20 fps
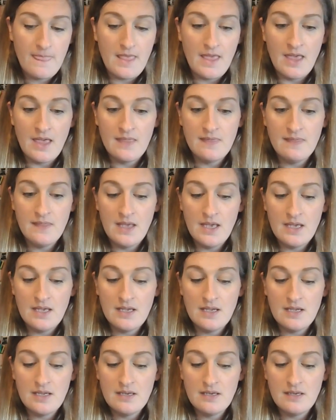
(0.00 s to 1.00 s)
and
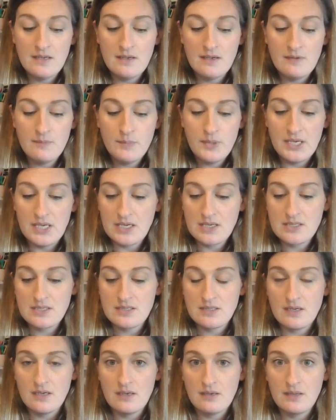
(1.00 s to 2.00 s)
then
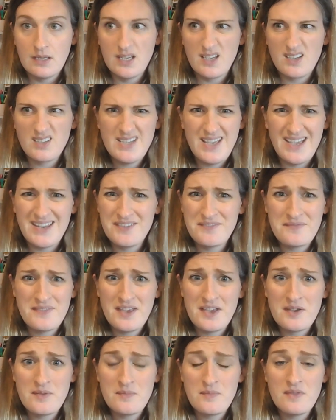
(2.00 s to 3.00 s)
picked like 10 of
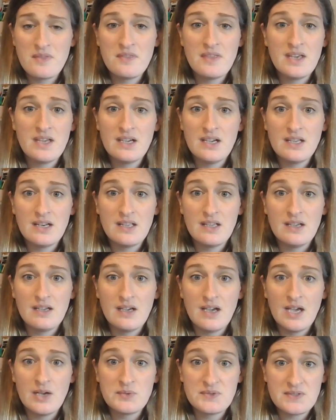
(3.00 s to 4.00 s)
them that
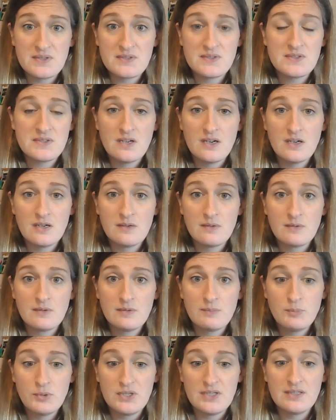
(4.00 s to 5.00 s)
I was going to start
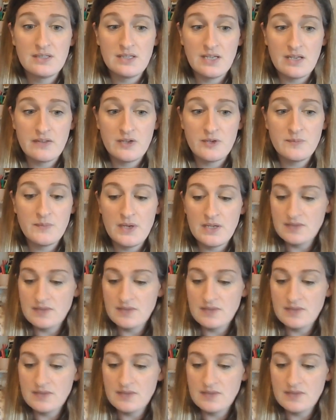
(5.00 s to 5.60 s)
putting together.